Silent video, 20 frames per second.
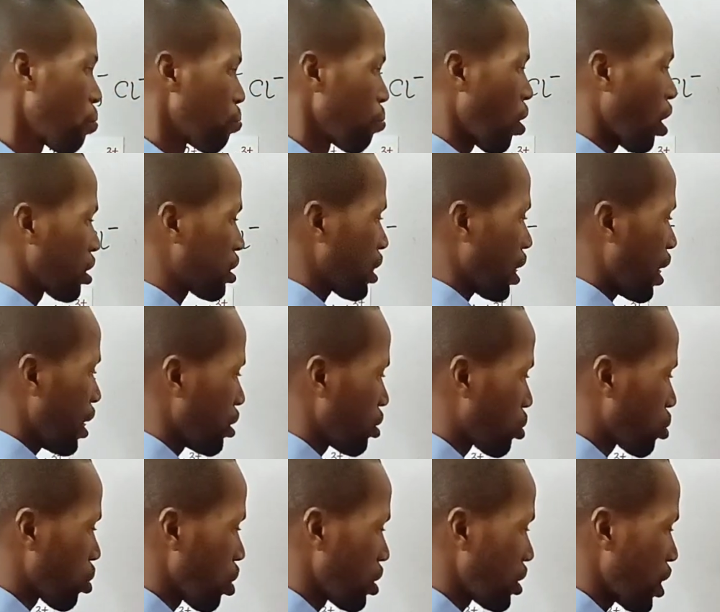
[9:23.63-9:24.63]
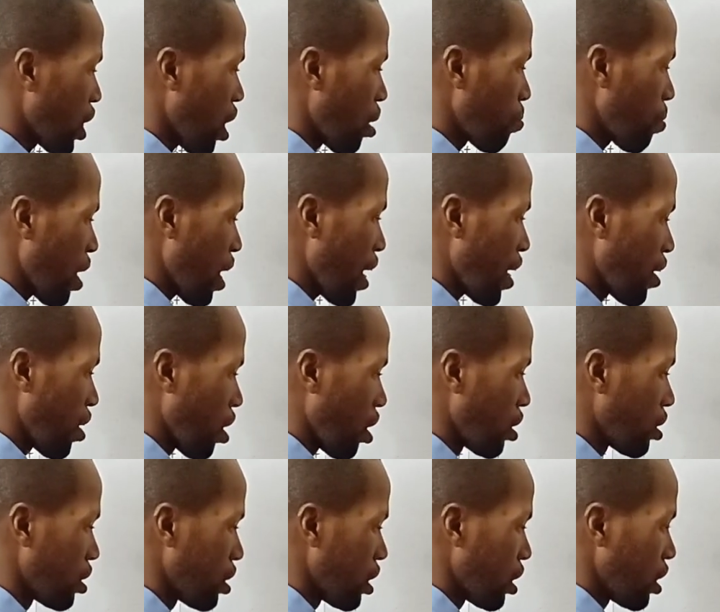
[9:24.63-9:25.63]
But in sodium
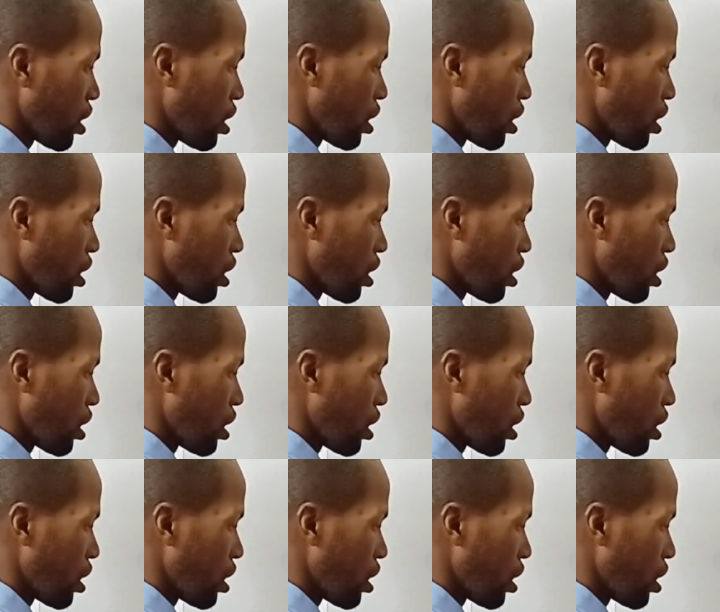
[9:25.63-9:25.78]
ion,